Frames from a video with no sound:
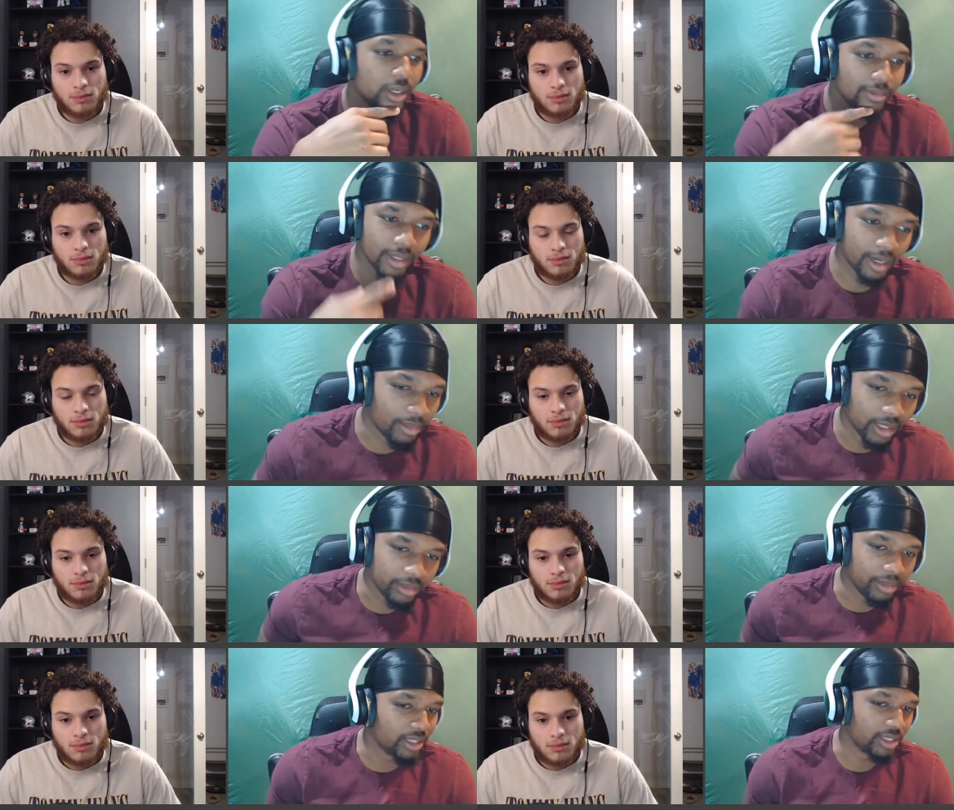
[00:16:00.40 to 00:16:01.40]
Speaker 1: They got
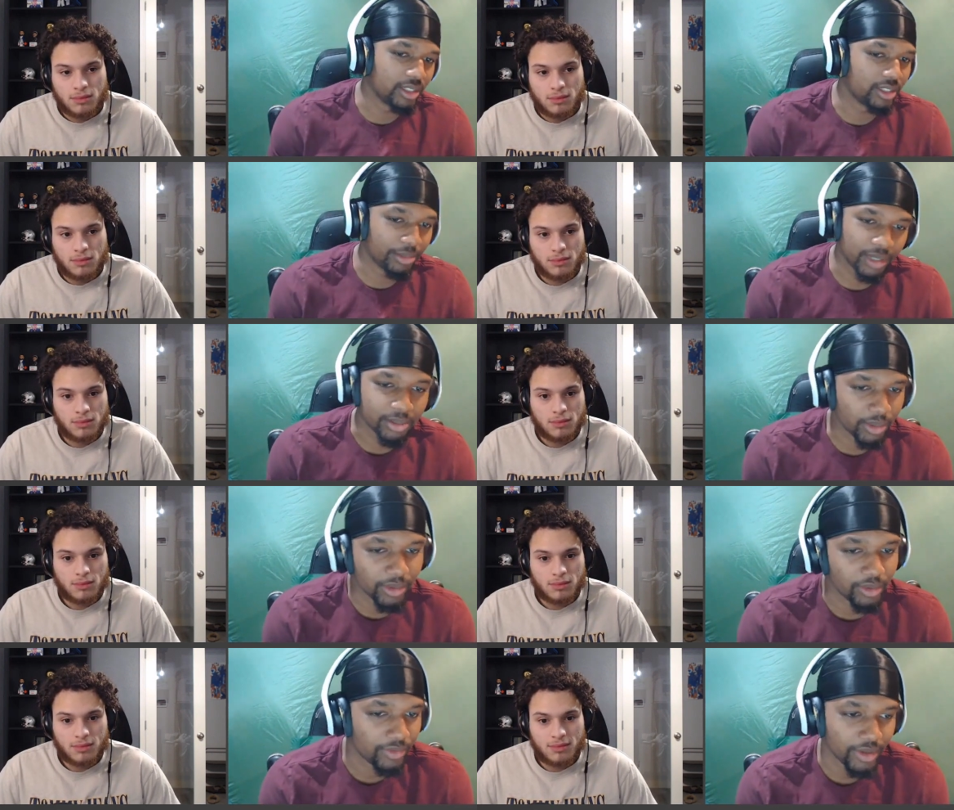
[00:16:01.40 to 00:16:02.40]
Malik Beasley is their best
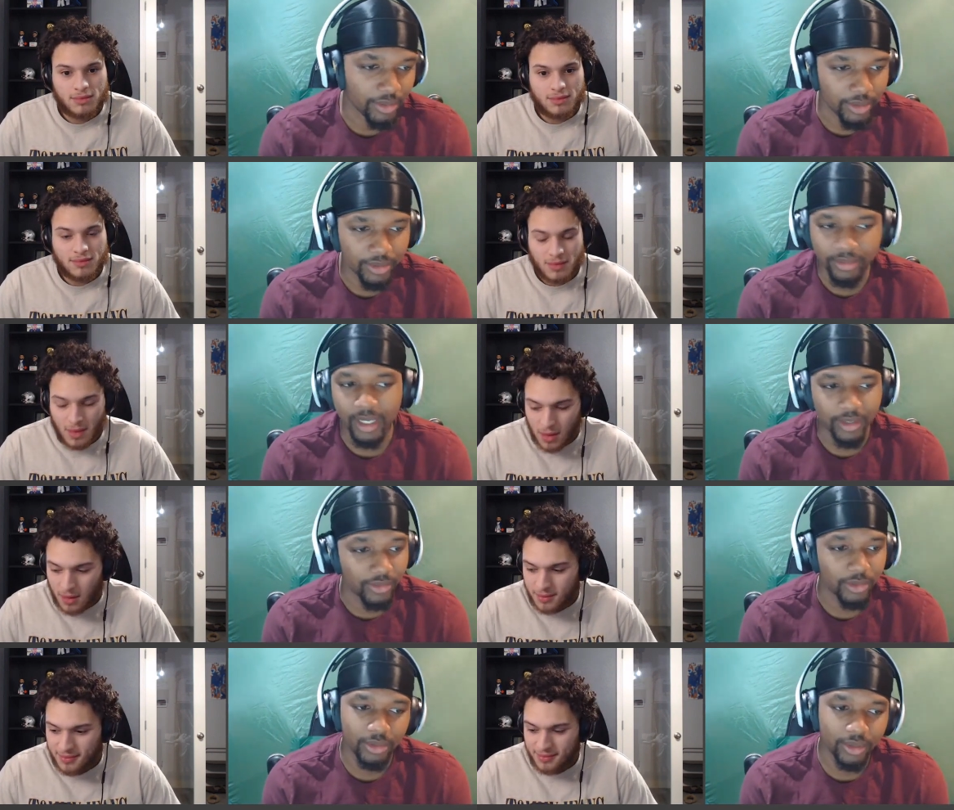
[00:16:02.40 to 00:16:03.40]
perimeter defender, bro. That's
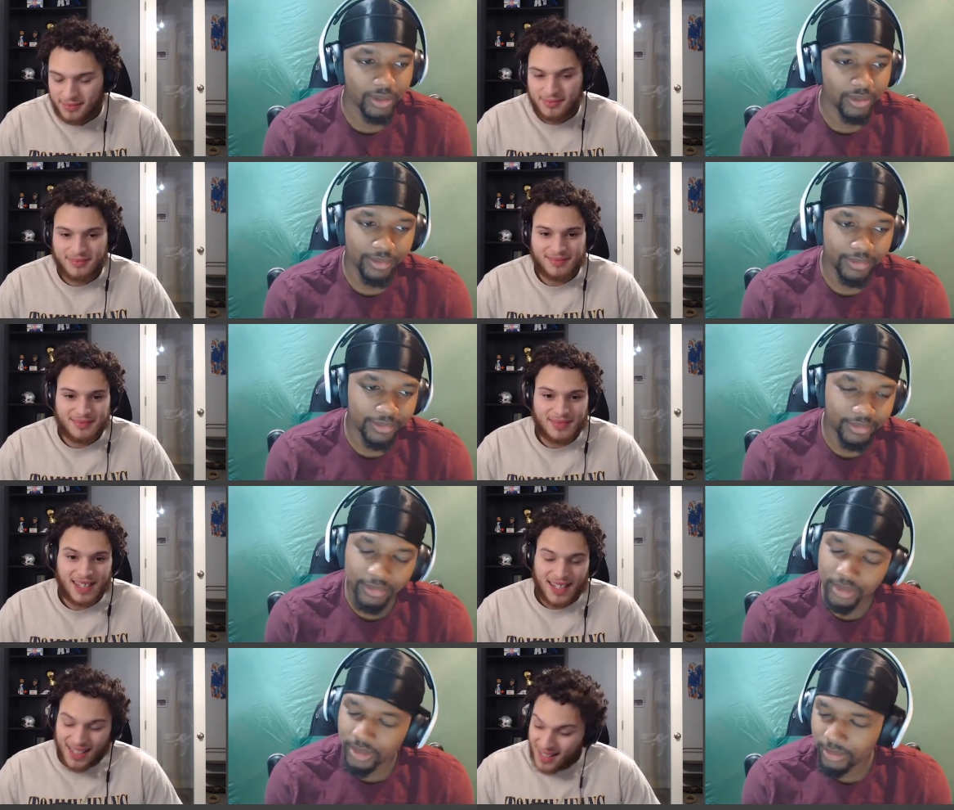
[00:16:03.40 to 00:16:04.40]
food.
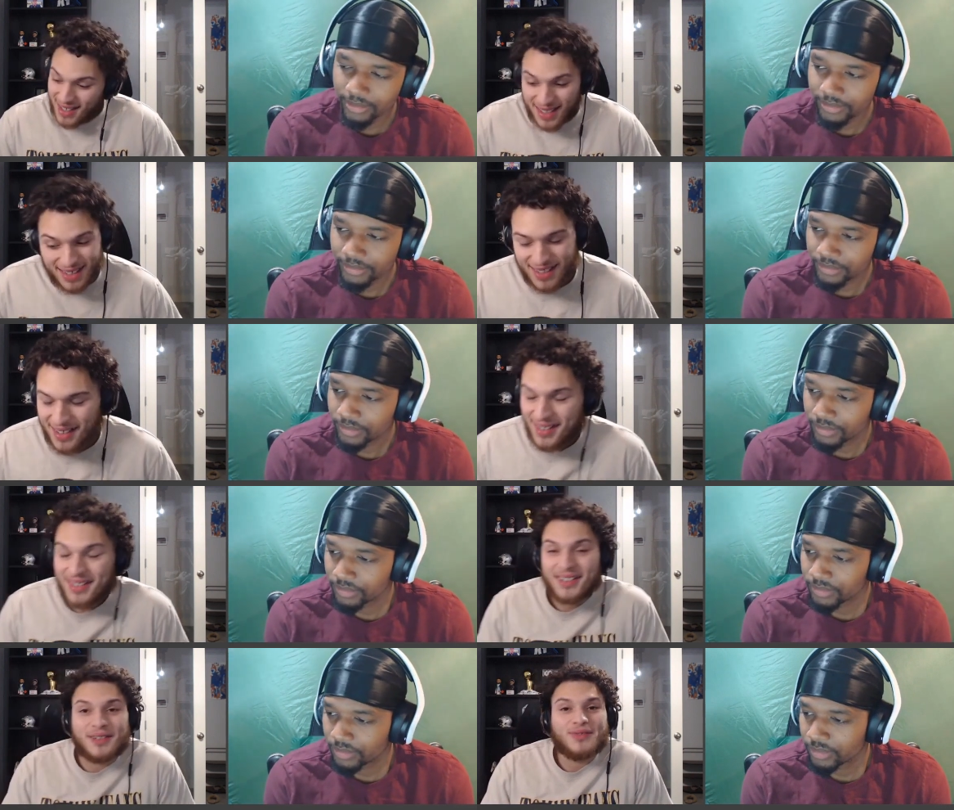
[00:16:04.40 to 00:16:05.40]
So
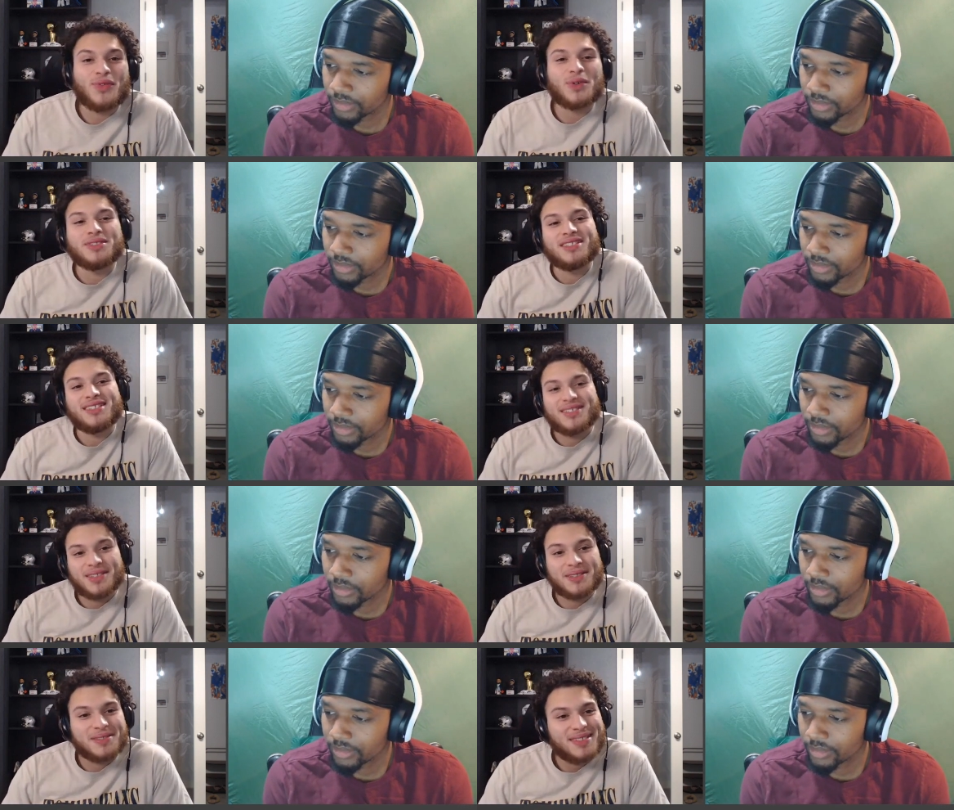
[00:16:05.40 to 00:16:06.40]
Speaker 2: unfortunate.
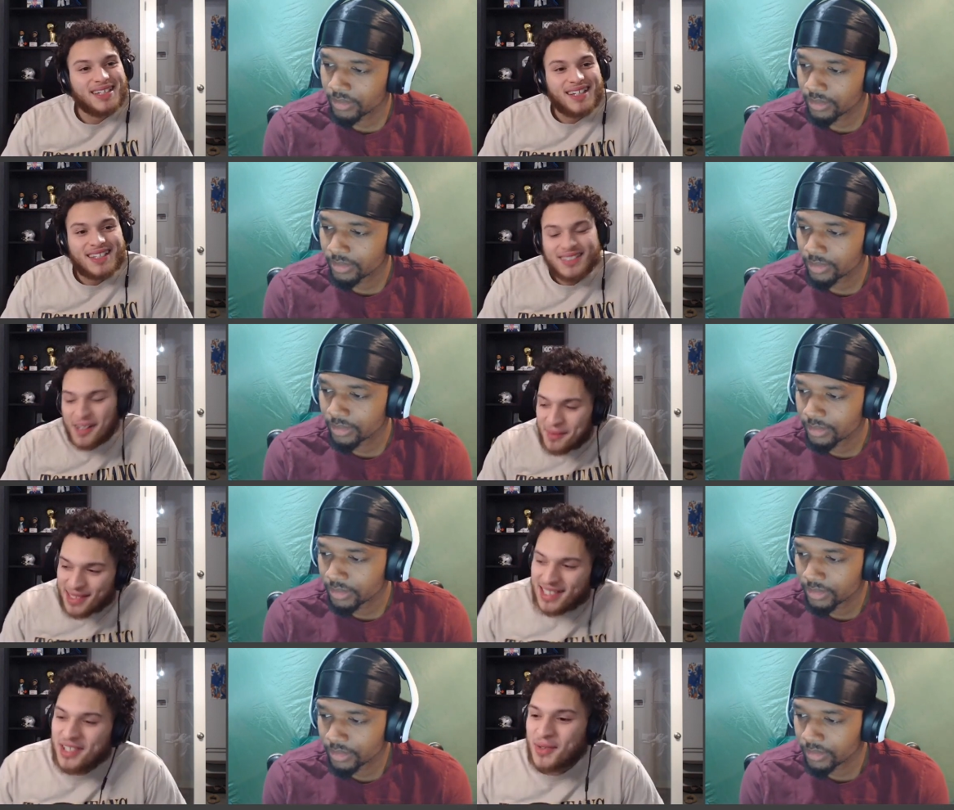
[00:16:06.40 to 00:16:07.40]
So it's gonna
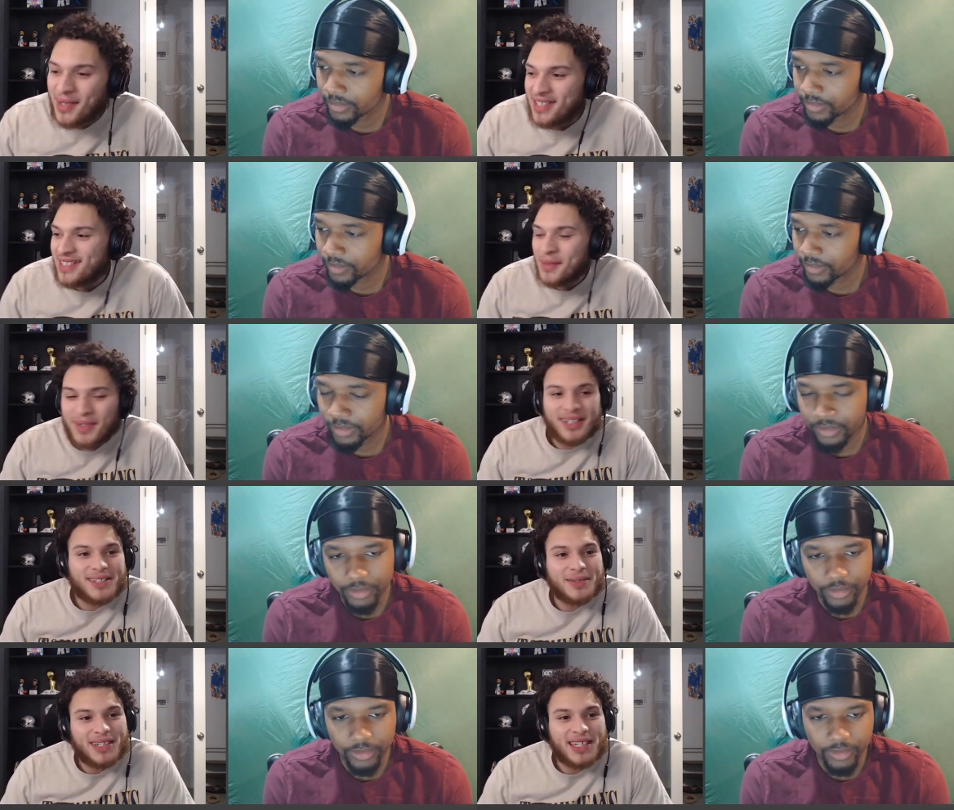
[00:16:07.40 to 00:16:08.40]
be a situation that we're
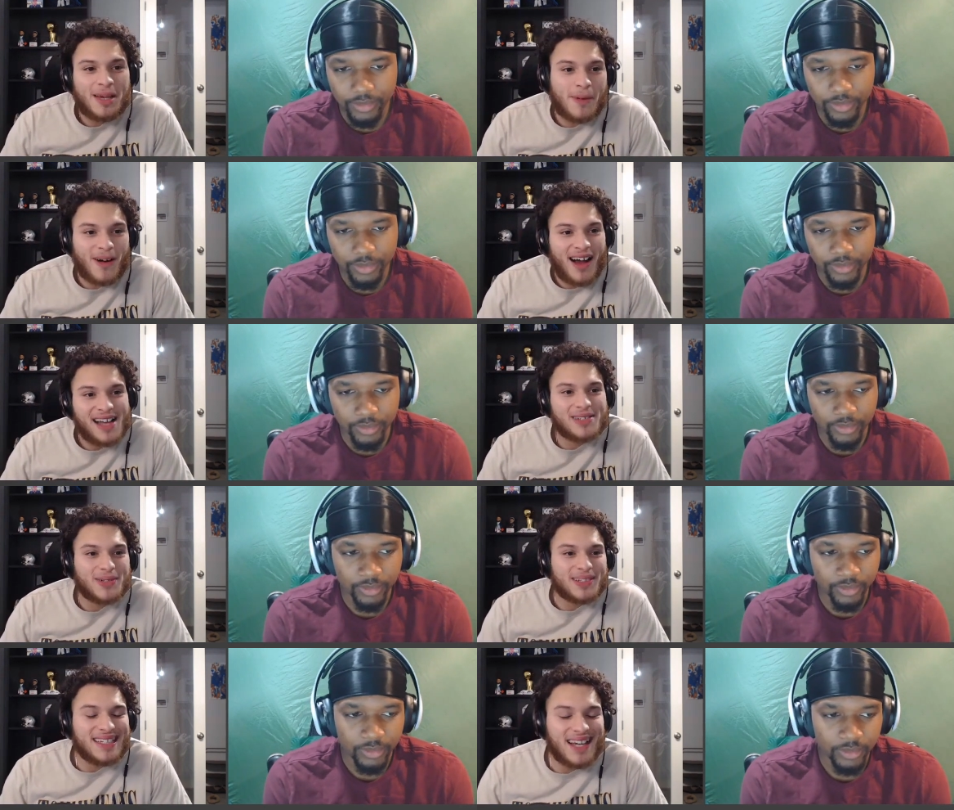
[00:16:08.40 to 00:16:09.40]
gonna we're gonna keep our eyes
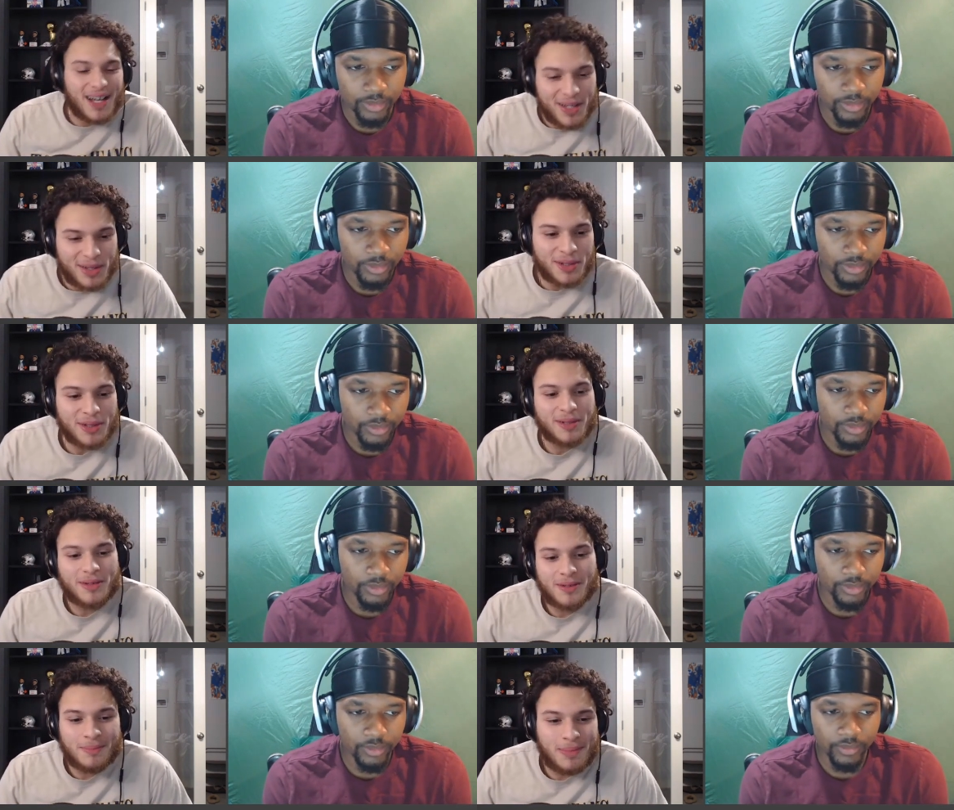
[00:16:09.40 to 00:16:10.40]
on. The
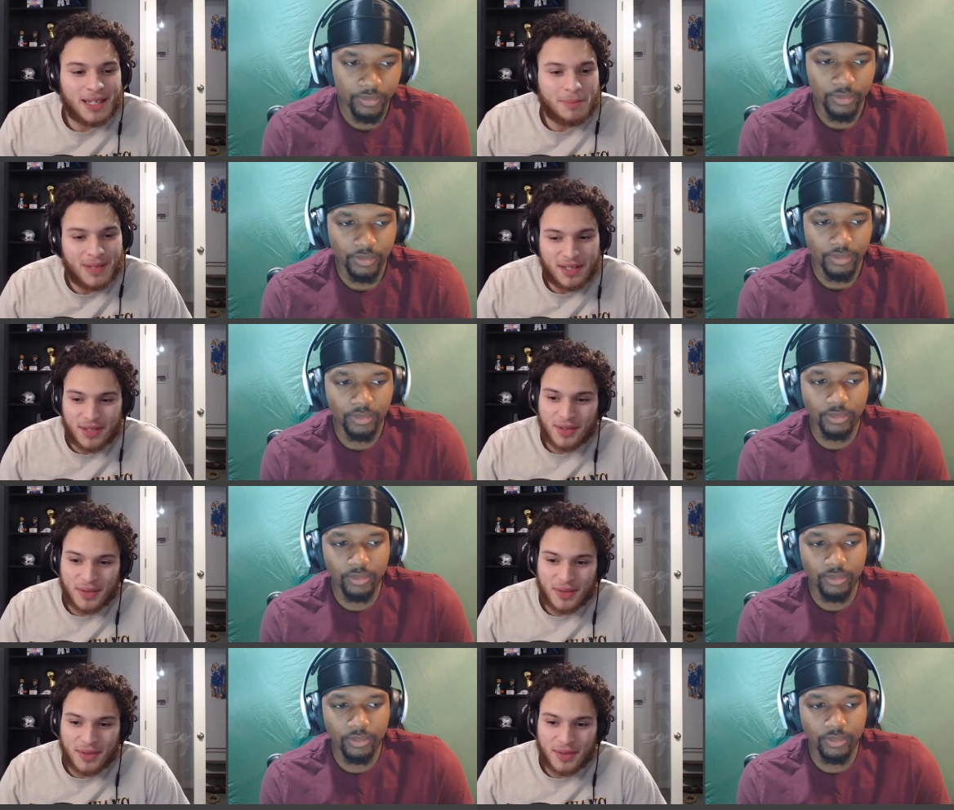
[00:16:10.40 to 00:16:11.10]
other big piece of